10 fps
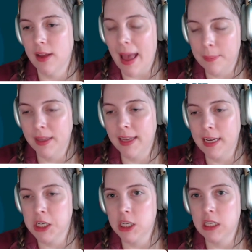
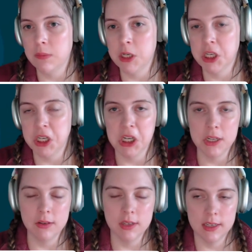application submission
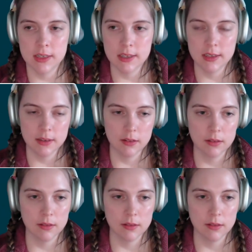closes?